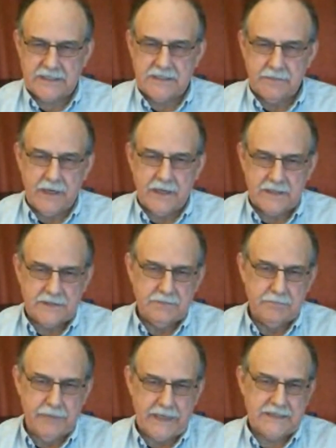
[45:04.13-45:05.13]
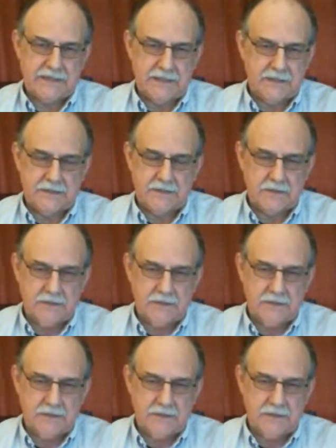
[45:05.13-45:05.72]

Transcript: about as best as